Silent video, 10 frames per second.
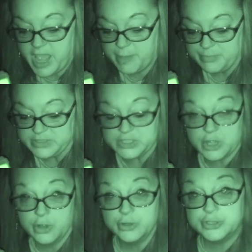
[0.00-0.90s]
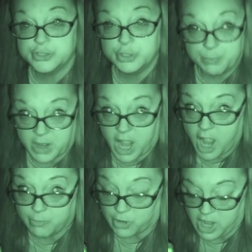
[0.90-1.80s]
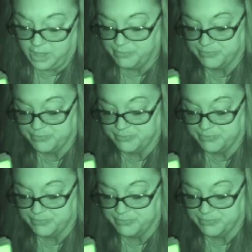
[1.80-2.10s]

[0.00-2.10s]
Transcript: episode Chupacabra,